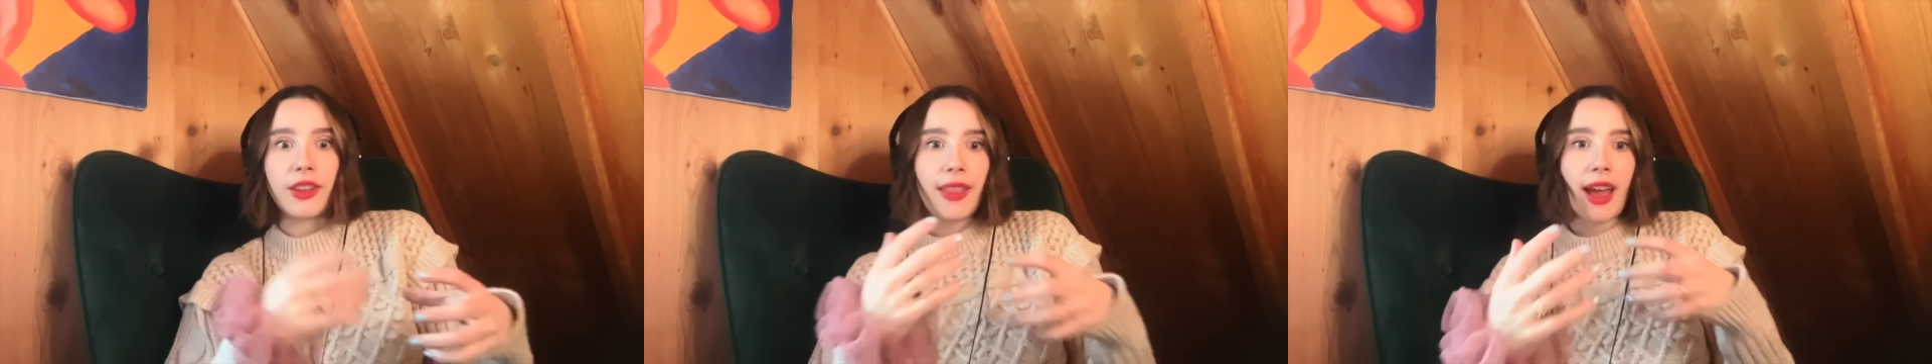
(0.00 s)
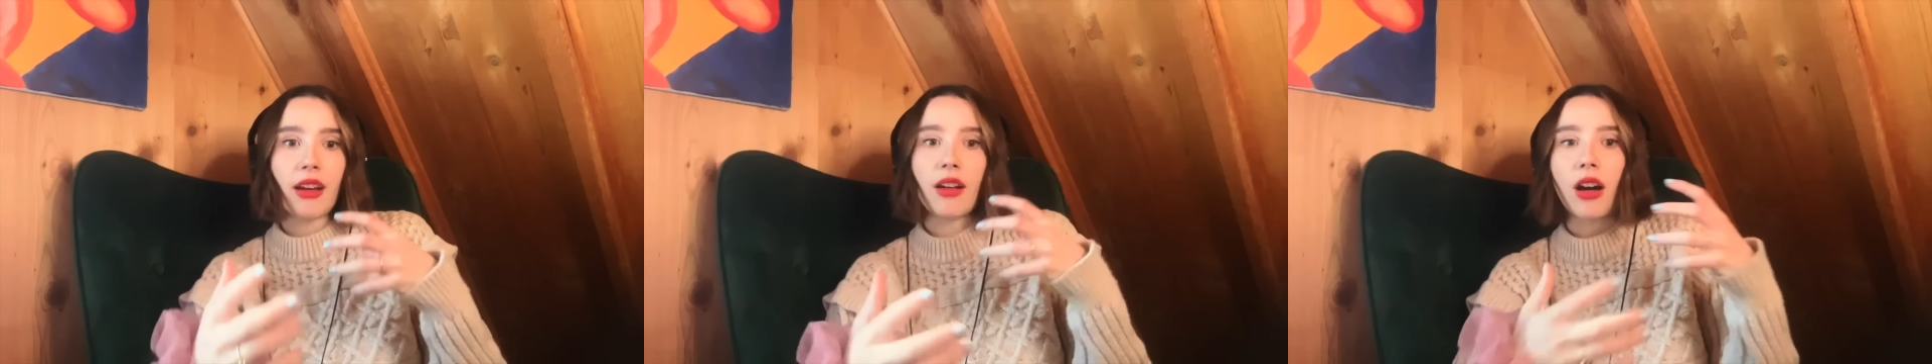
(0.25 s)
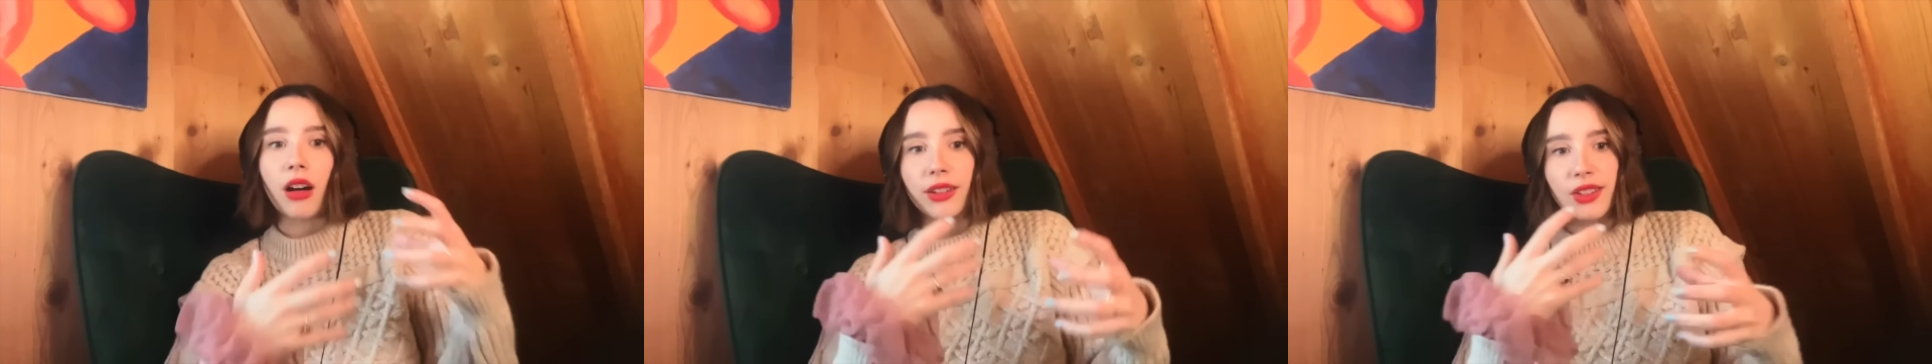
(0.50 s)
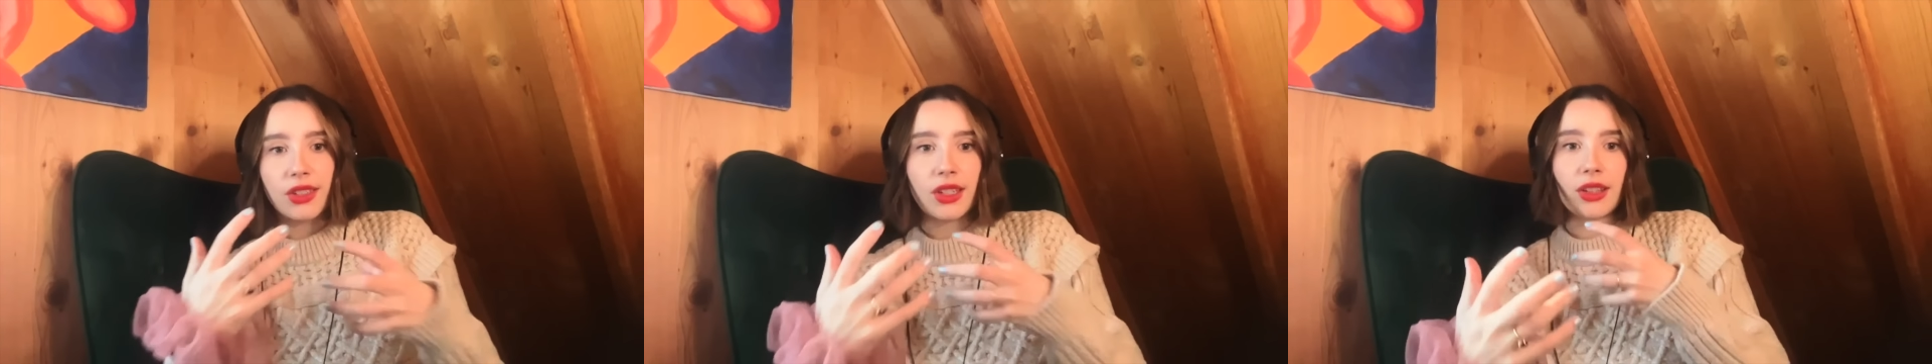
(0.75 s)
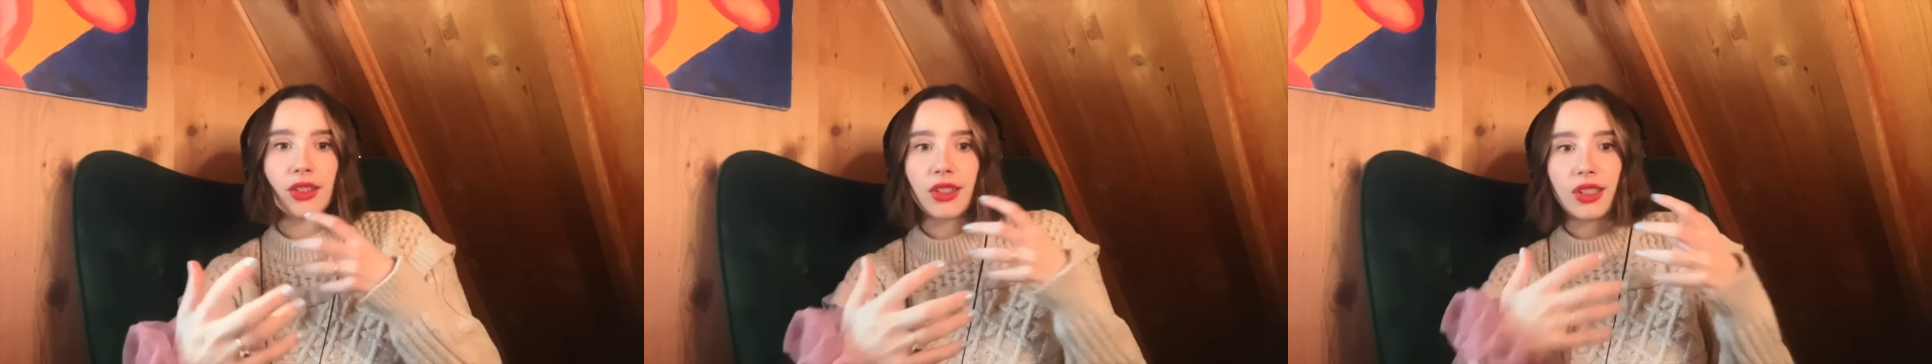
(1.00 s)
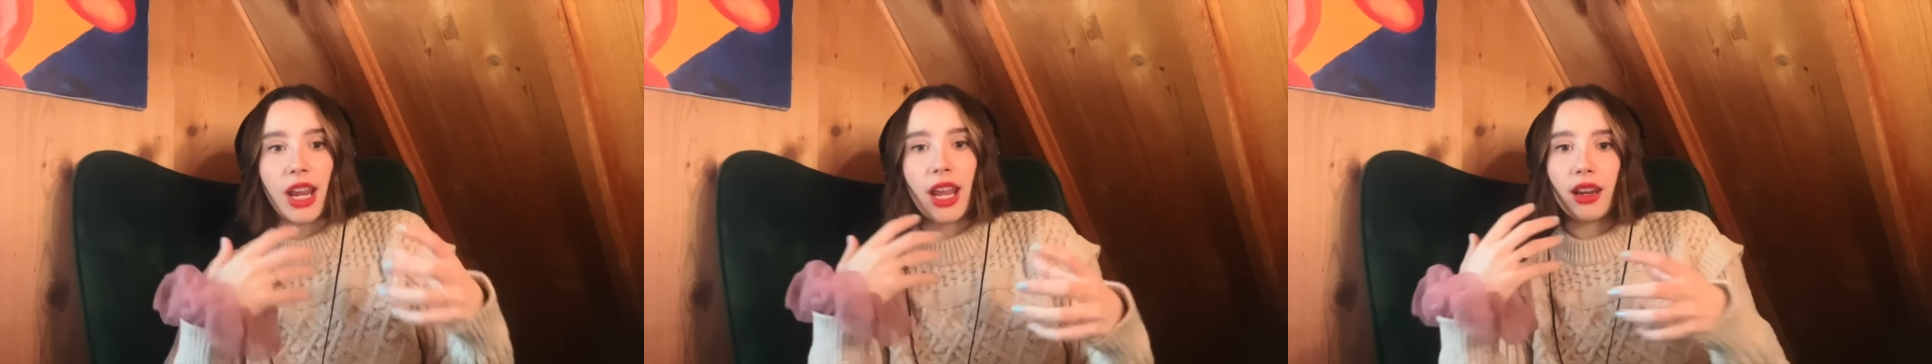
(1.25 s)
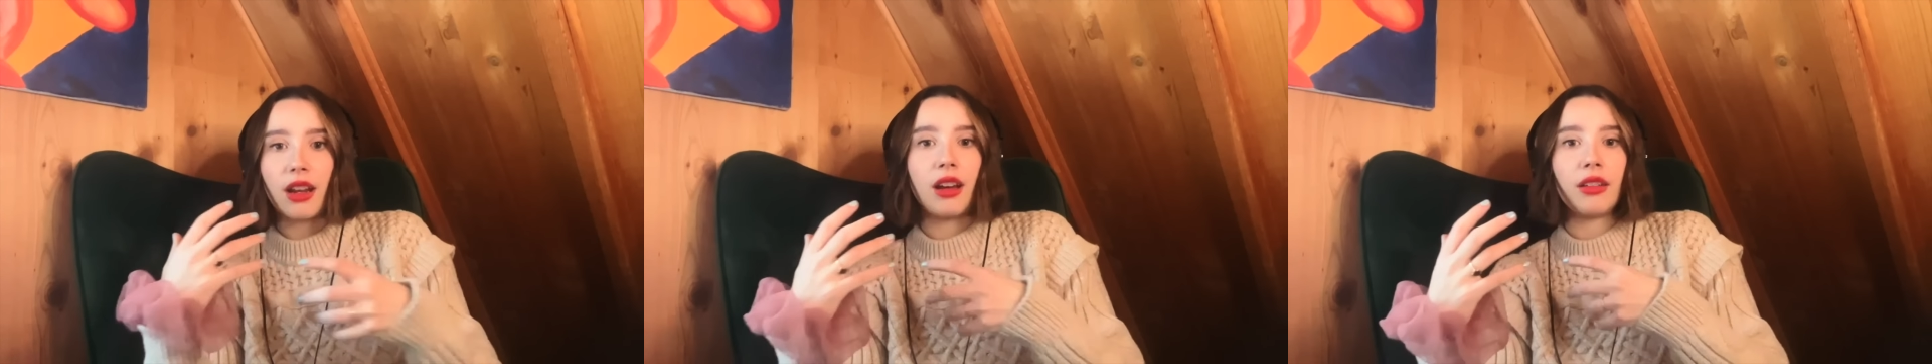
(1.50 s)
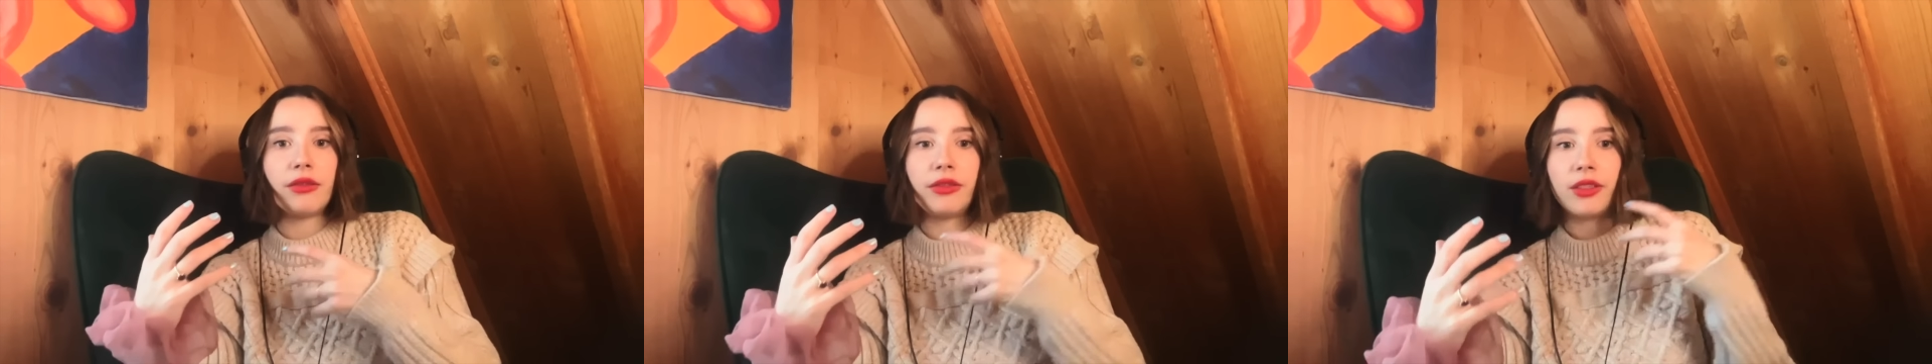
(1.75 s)
that constant state
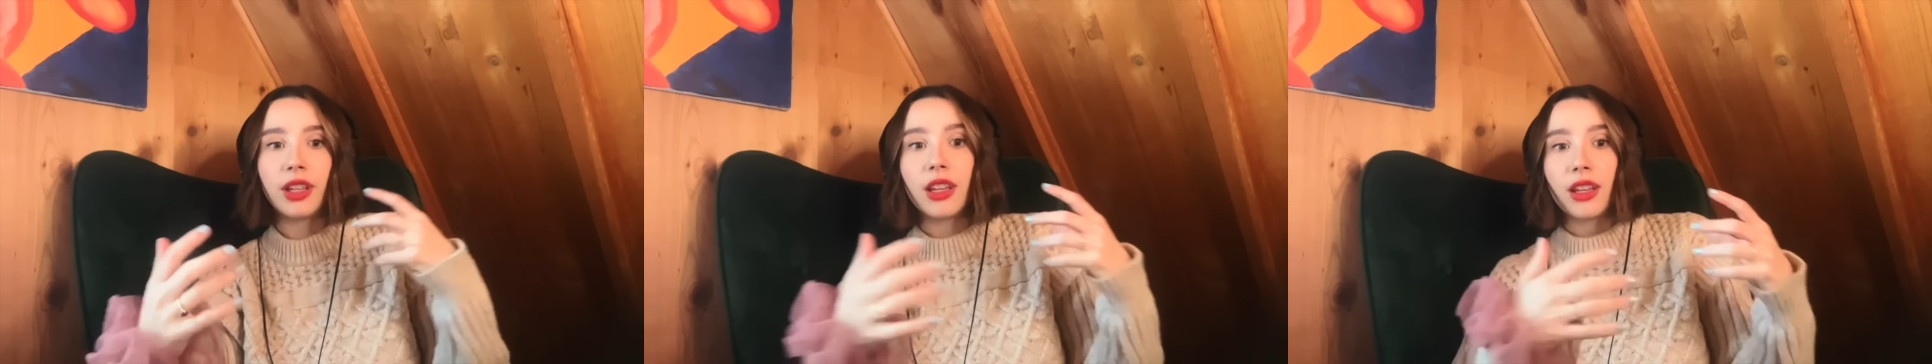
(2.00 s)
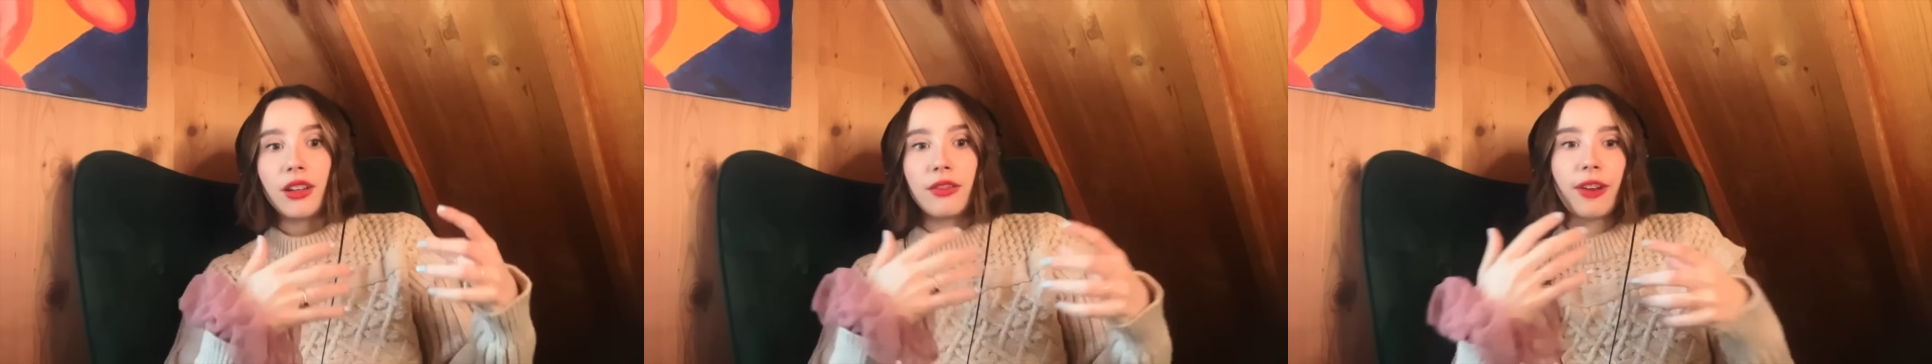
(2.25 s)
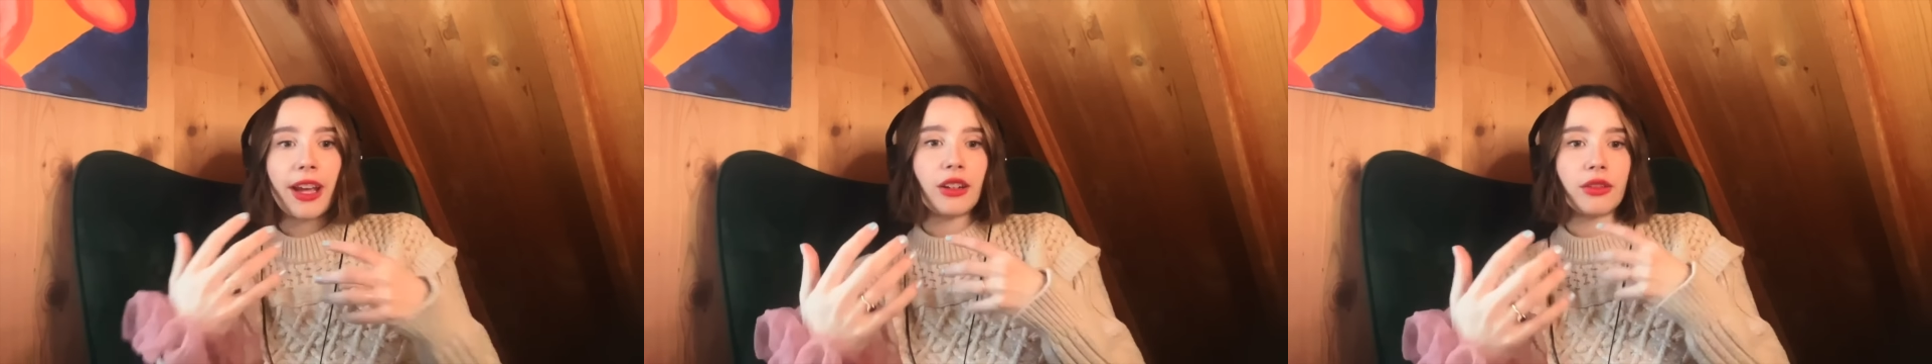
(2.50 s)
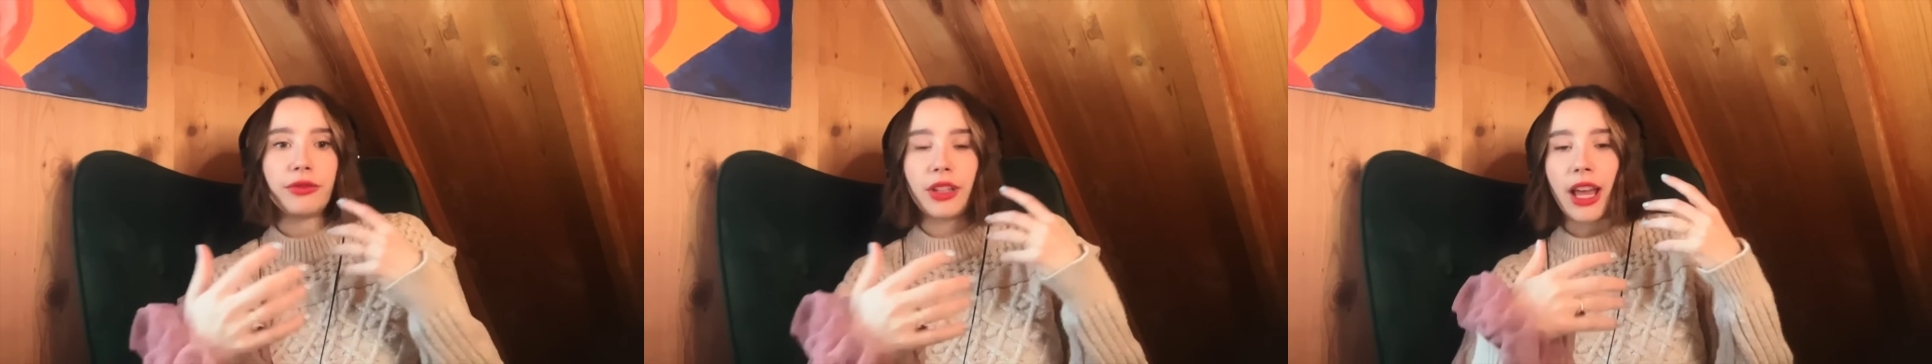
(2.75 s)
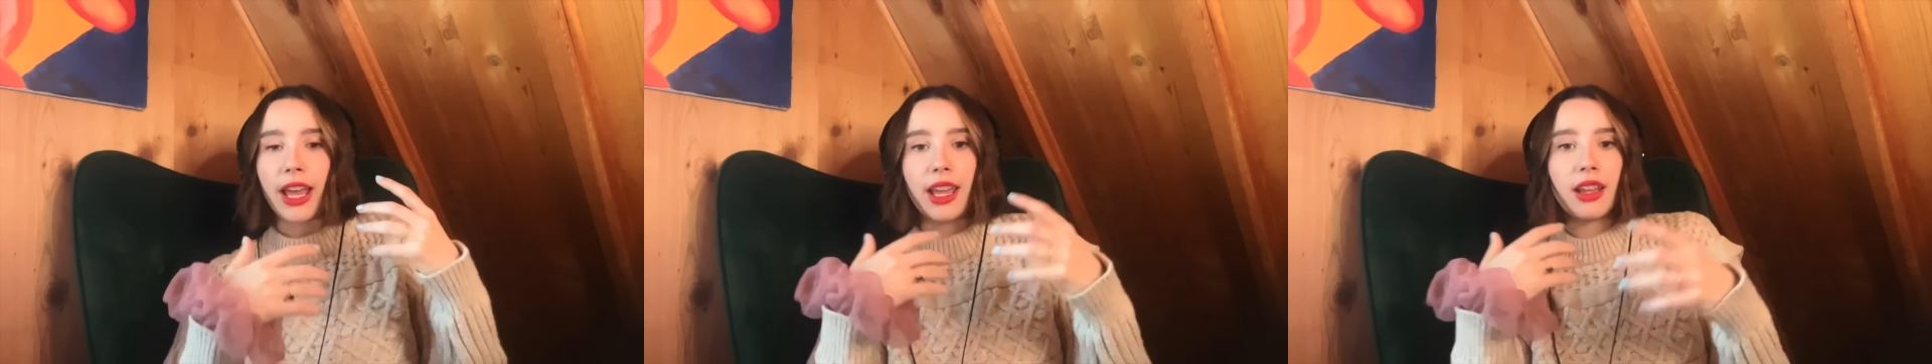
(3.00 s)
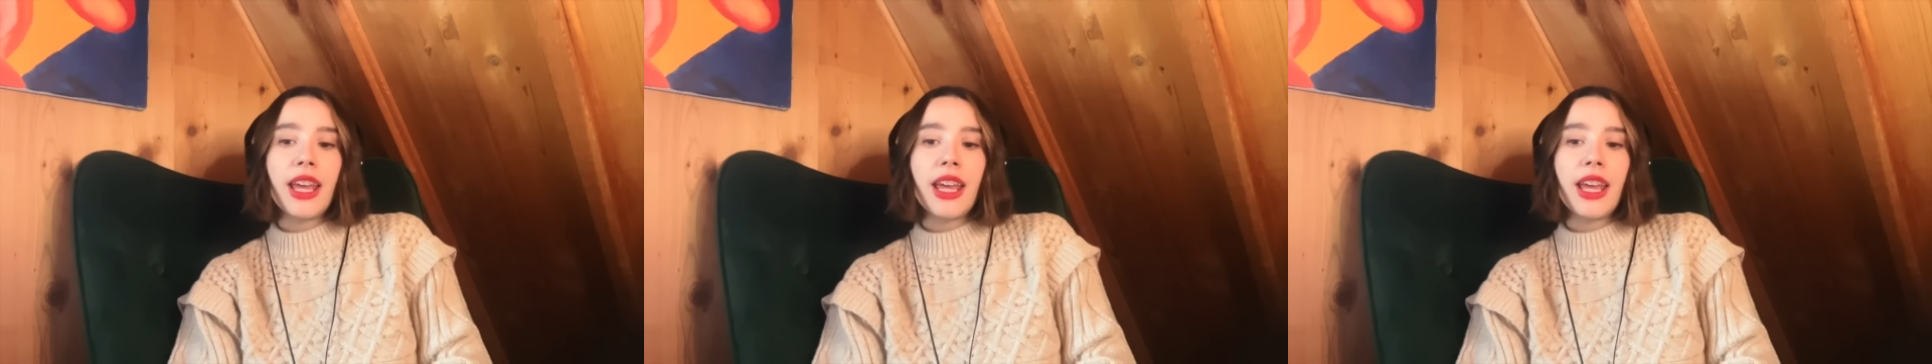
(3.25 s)
of fight or flight.